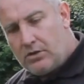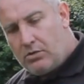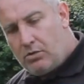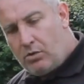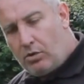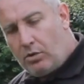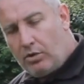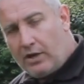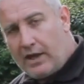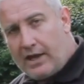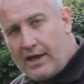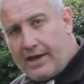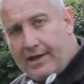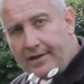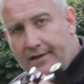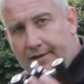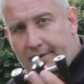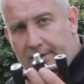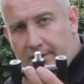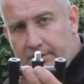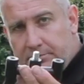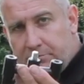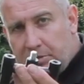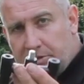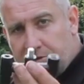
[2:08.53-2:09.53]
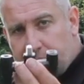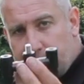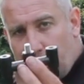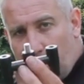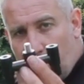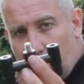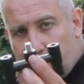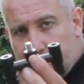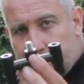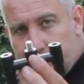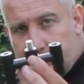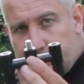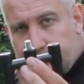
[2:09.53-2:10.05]
All our buzz
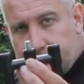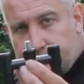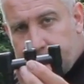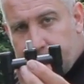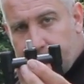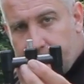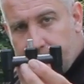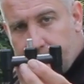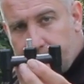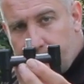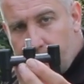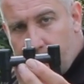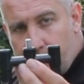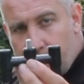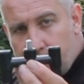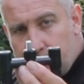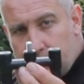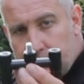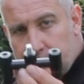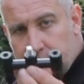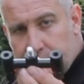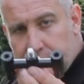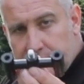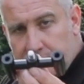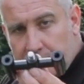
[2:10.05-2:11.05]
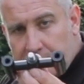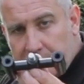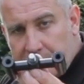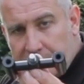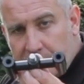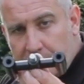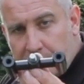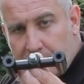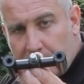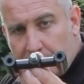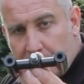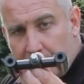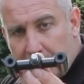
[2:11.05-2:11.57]
bars, as some of
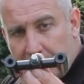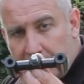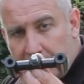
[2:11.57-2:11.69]
you probably